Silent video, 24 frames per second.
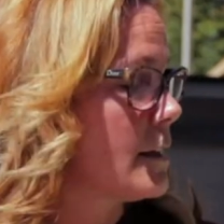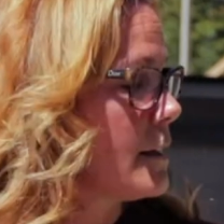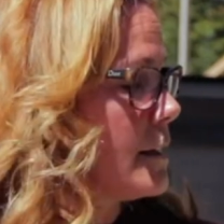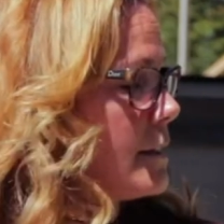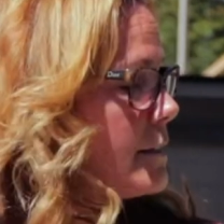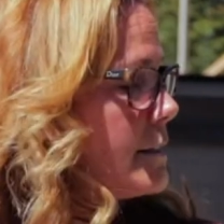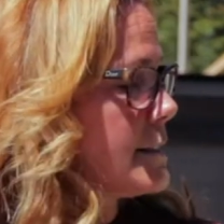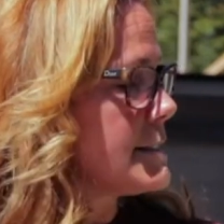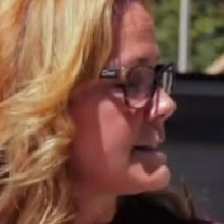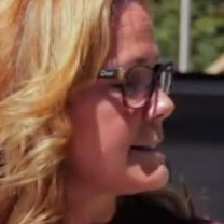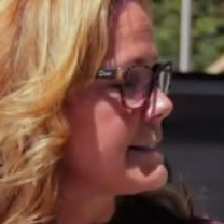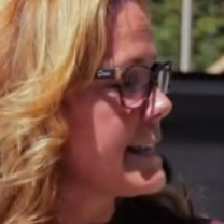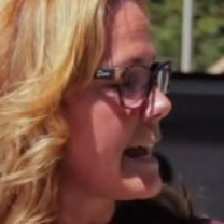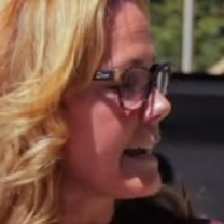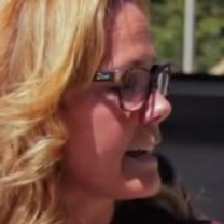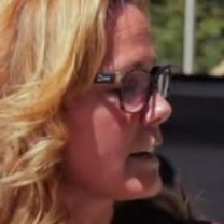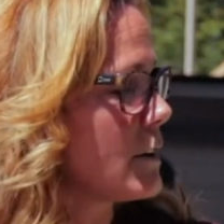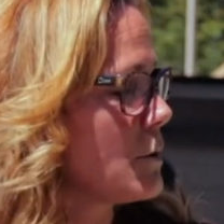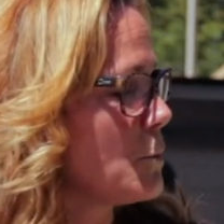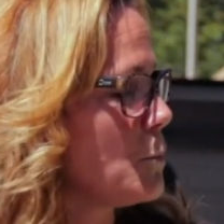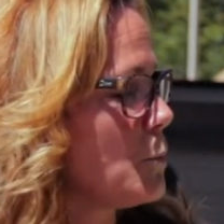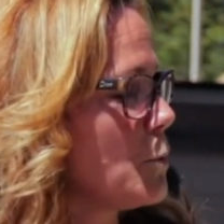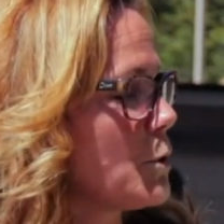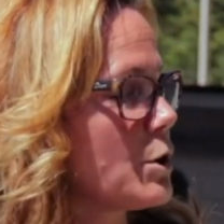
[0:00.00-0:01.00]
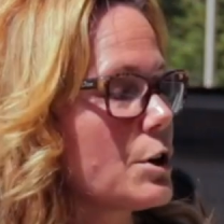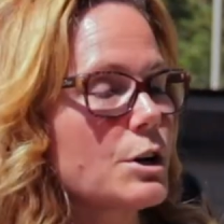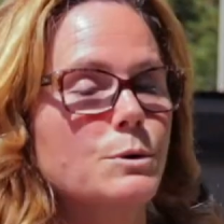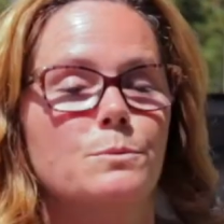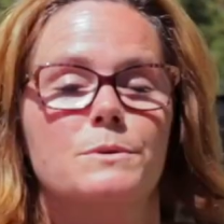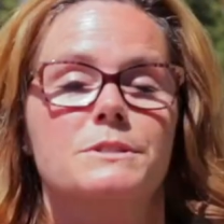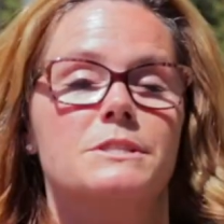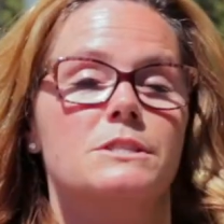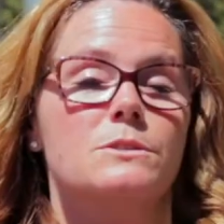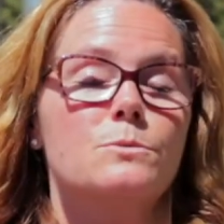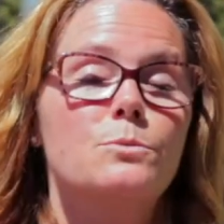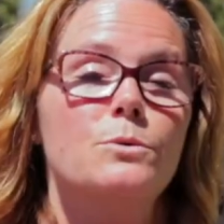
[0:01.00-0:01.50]
The second word
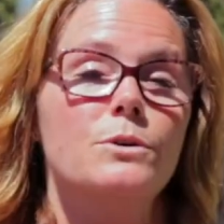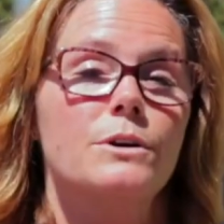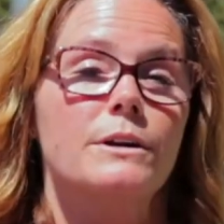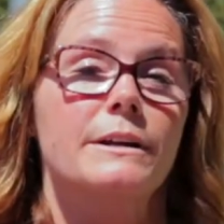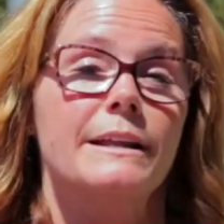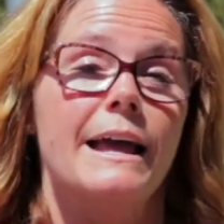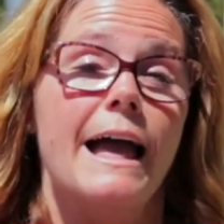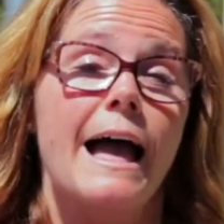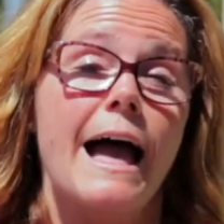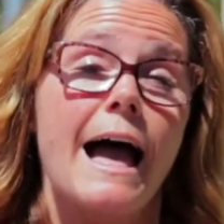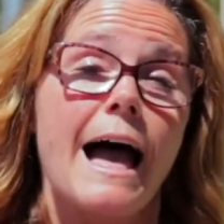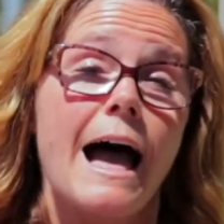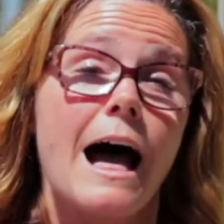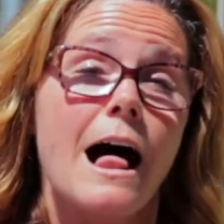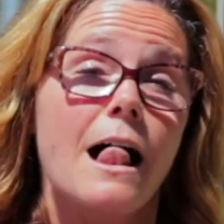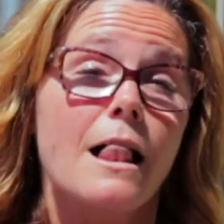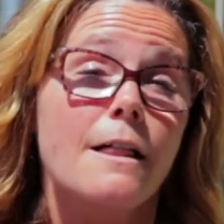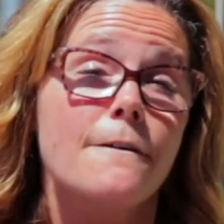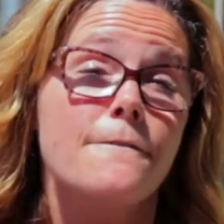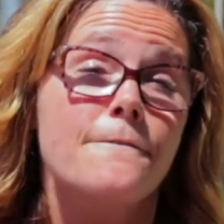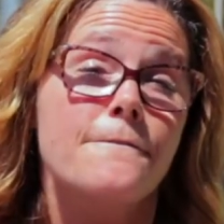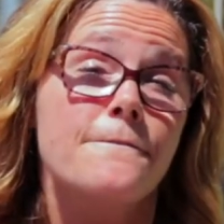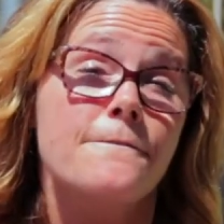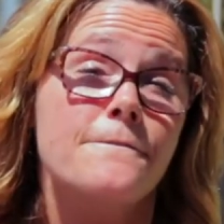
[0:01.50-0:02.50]
was the word elf,